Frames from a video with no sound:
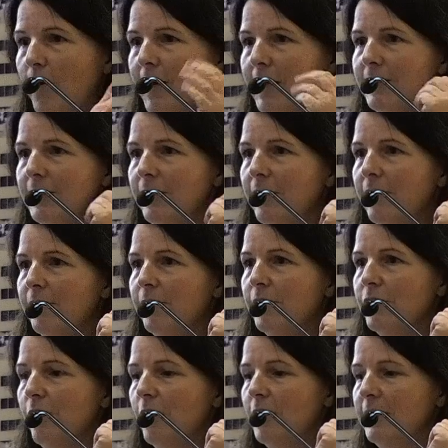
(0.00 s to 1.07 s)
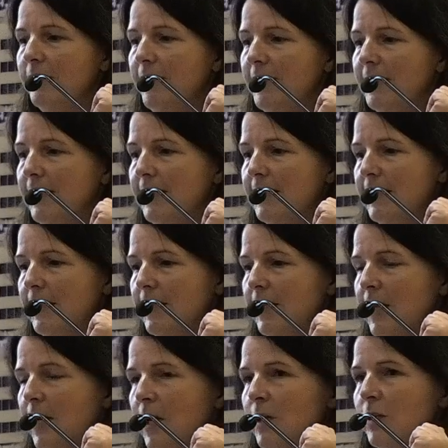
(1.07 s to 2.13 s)
into their first RSV season.
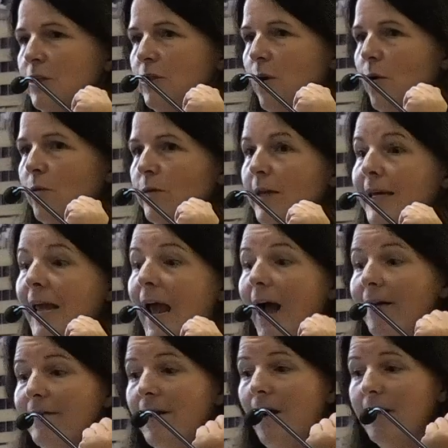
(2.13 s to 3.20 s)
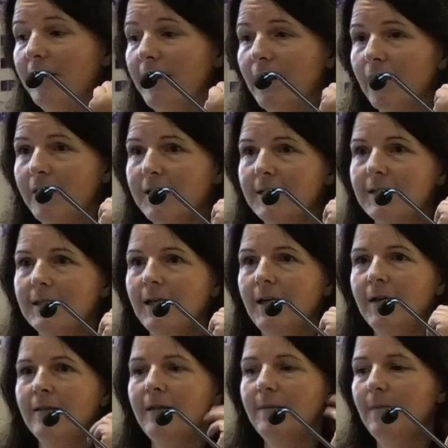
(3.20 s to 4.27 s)
So the caveat there is
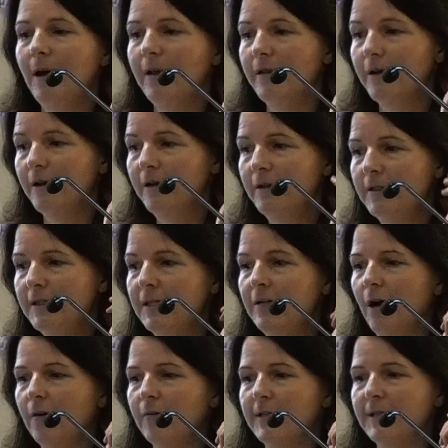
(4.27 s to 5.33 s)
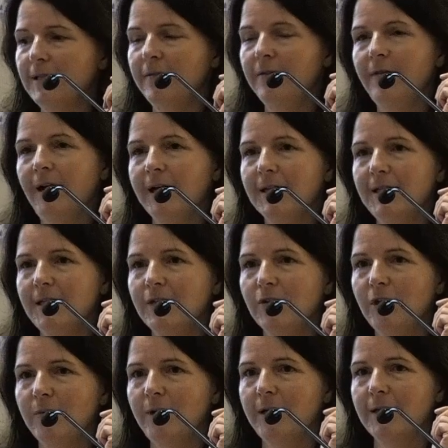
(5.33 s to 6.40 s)
the mother did not receive the vaccine
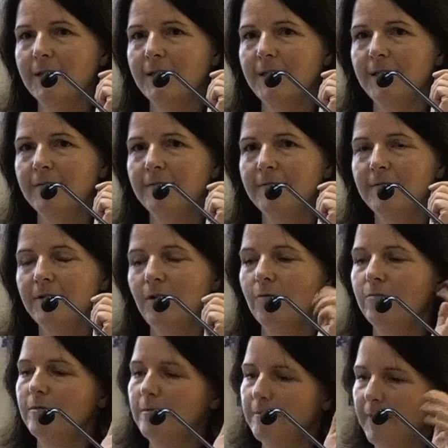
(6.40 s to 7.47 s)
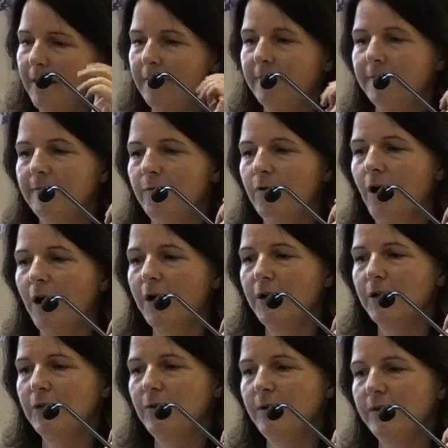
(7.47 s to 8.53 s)
during pregnancy. So if we're not going to
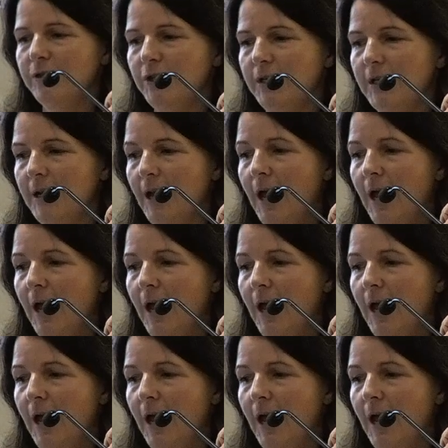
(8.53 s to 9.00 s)
do it if she did.